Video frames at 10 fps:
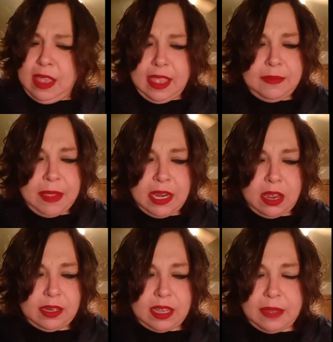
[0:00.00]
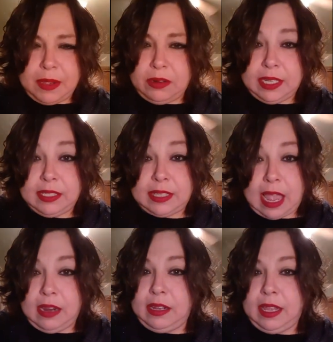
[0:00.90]
it may not come out
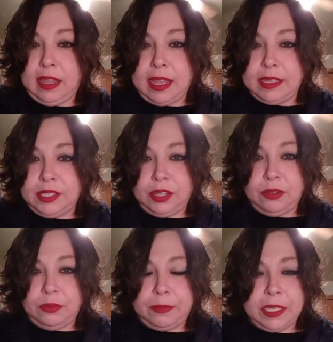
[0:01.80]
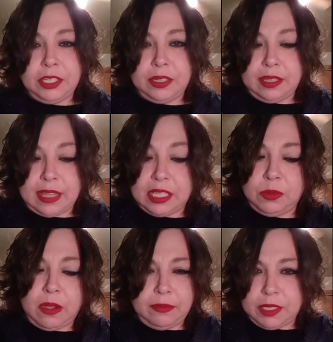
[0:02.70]
exactly as you pictured it. That's
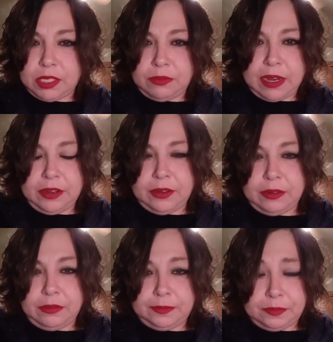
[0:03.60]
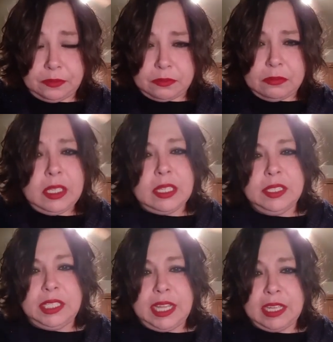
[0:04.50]
why we surrender and
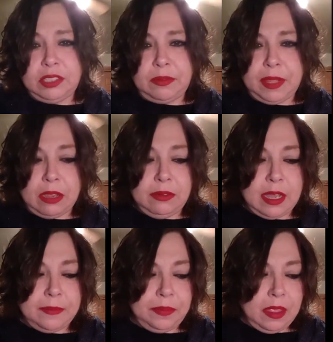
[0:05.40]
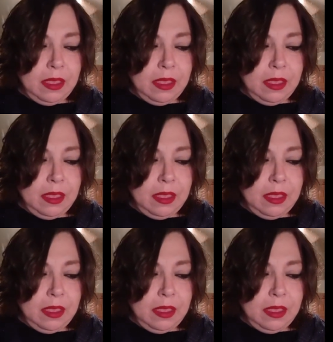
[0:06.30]
detach from the outcome.